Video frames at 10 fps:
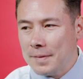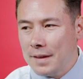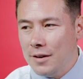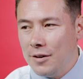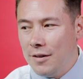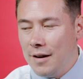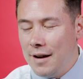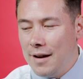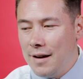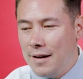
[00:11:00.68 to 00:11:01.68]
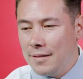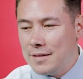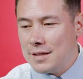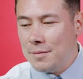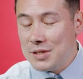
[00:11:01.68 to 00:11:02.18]
you know,
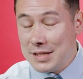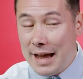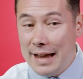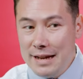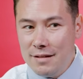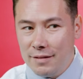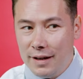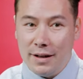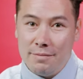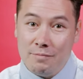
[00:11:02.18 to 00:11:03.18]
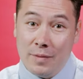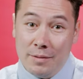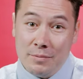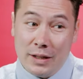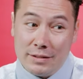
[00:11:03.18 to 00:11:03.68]
some say, and
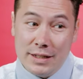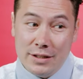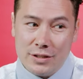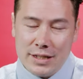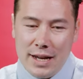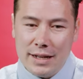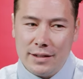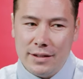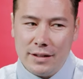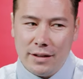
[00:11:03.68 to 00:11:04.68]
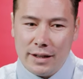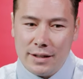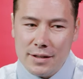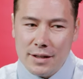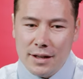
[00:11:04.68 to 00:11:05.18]
I'd like to hear your take, that
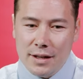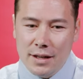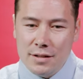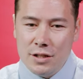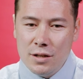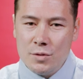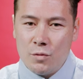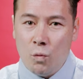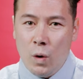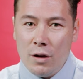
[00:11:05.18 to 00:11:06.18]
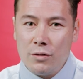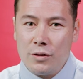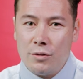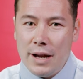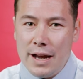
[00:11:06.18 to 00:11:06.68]
like in terms of
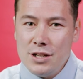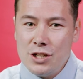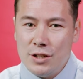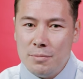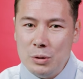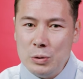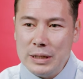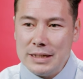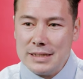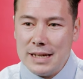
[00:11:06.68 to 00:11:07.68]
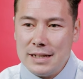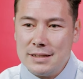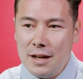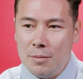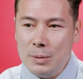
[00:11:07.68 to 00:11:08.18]
wealth creation, building a SaaS
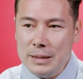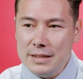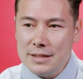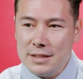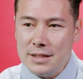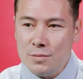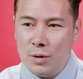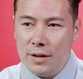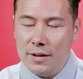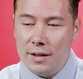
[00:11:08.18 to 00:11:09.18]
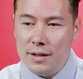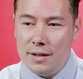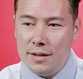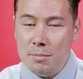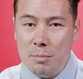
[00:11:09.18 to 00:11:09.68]
company is one of
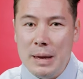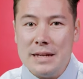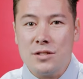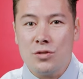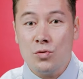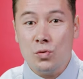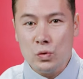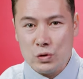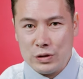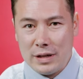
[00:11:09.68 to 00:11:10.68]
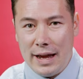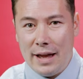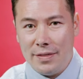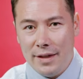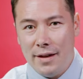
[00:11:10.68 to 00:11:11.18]
the best tools
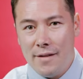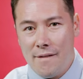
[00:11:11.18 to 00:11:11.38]
out there.